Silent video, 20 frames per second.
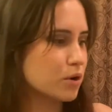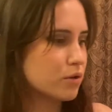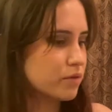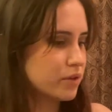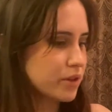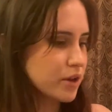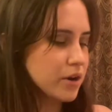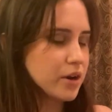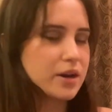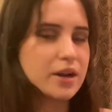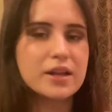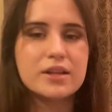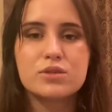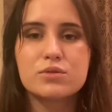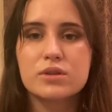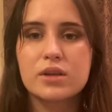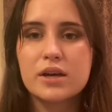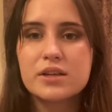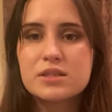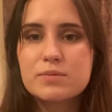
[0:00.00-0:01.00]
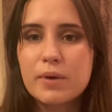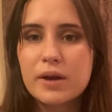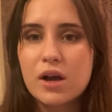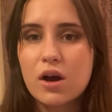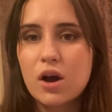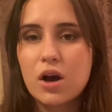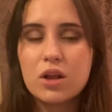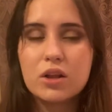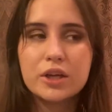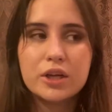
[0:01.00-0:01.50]
over there it ends with us by
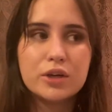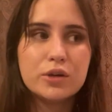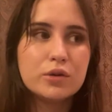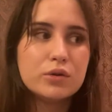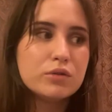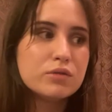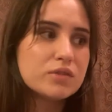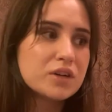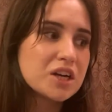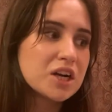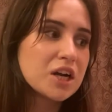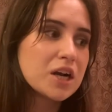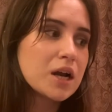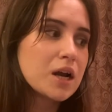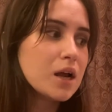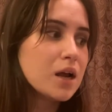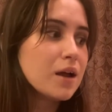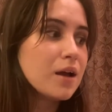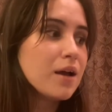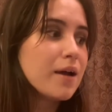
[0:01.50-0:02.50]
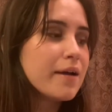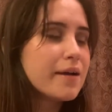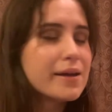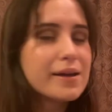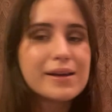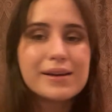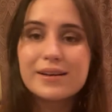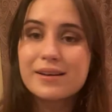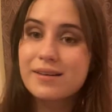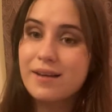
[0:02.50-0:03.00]
colleen hoover
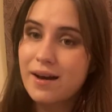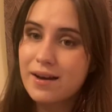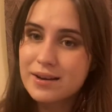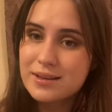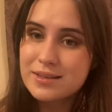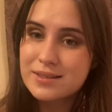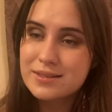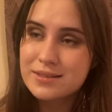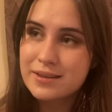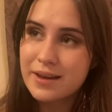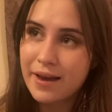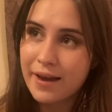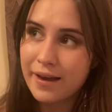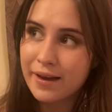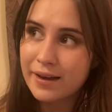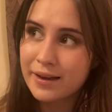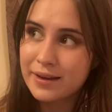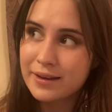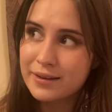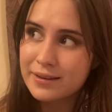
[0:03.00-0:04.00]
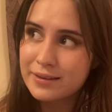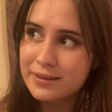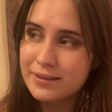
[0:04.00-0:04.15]
gotta say